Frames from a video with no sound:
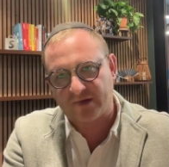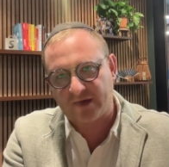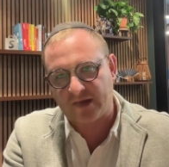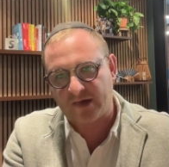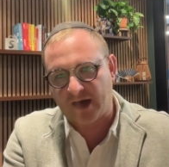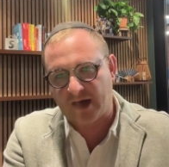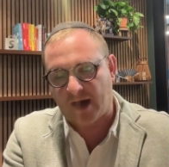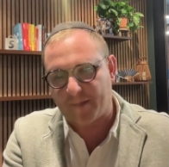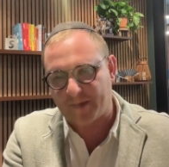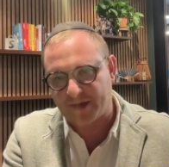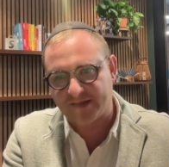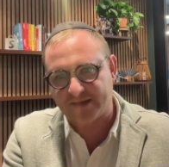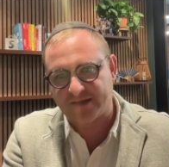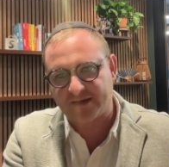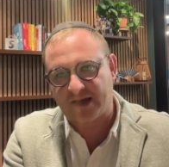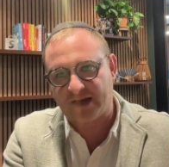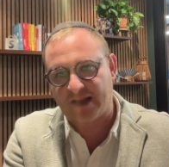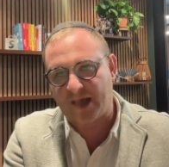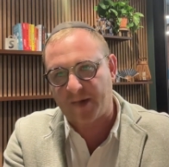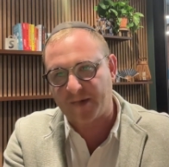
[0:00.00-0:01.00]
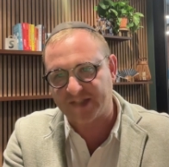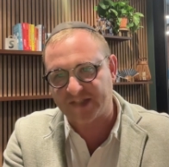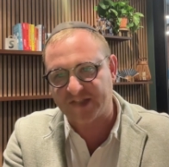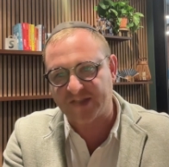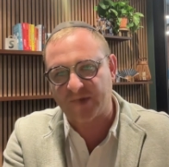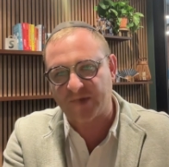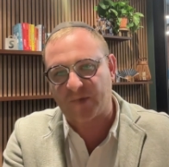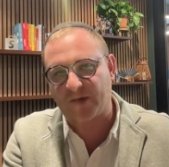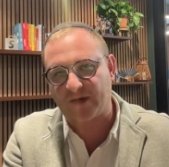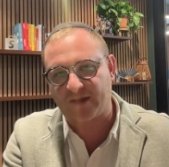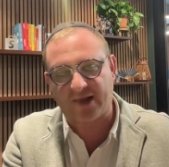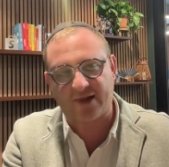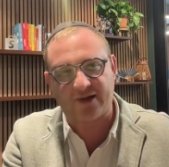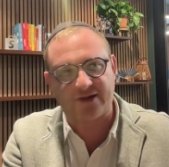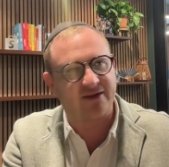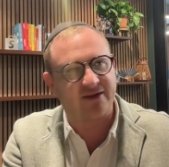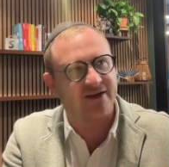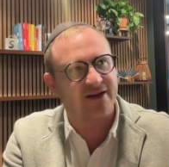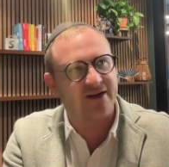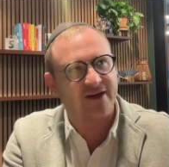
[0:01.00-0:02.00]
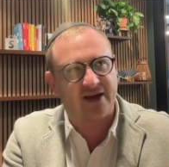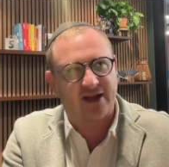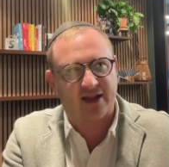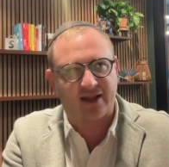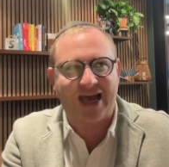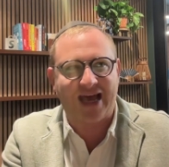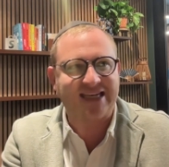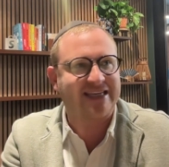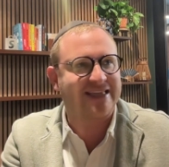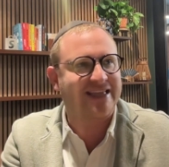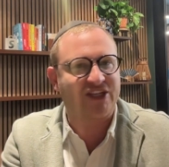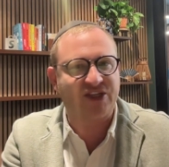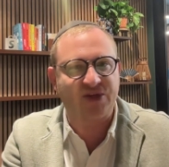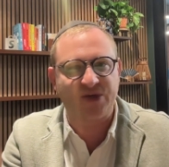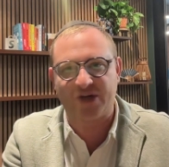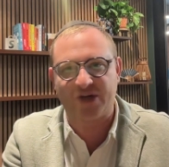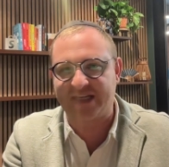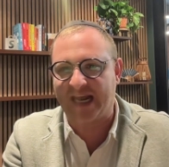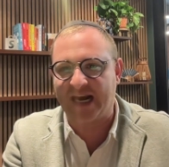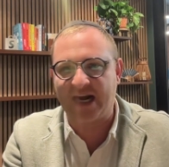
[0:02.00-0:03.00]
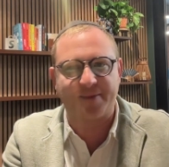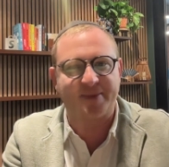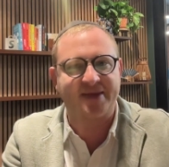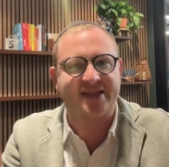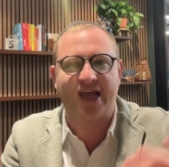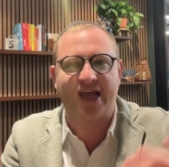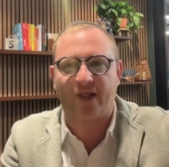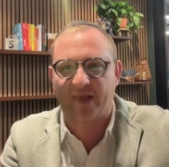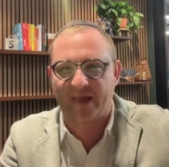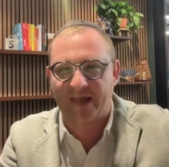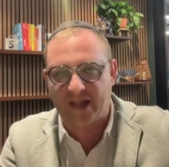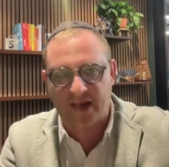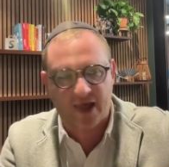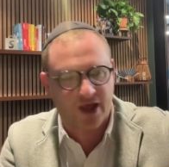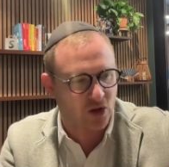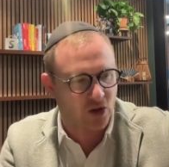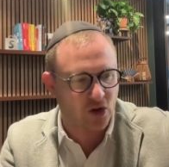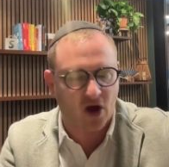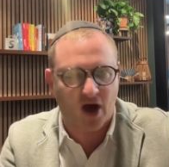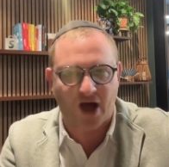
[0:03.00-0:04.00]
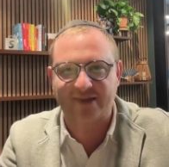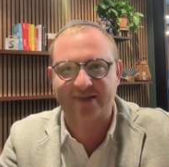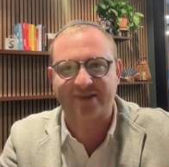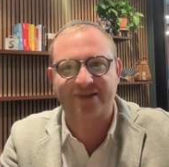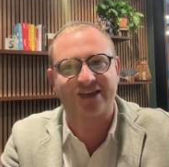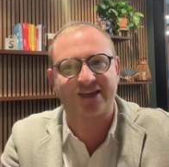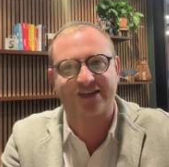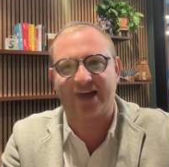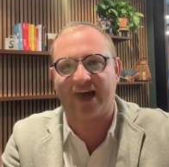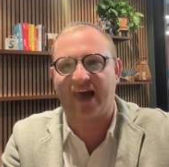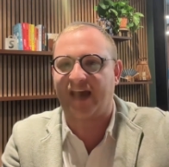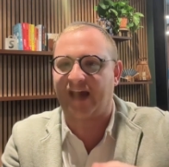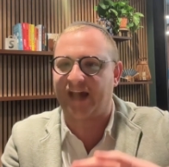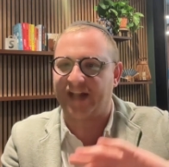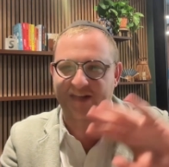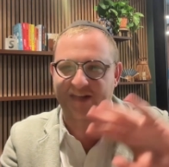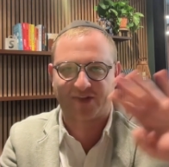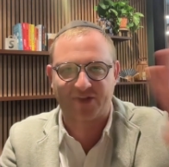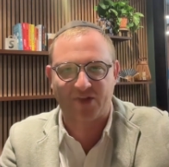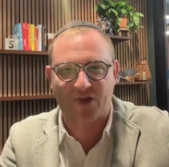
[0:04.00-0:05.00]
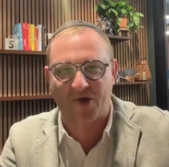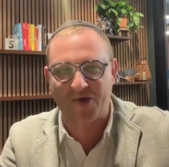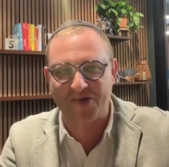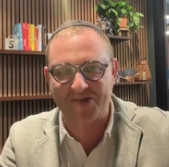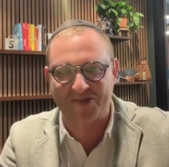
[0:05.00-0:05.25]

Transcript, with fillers: e-commerce, and that was a store that lasted like two years. I ended up selling it at a loss because I got into all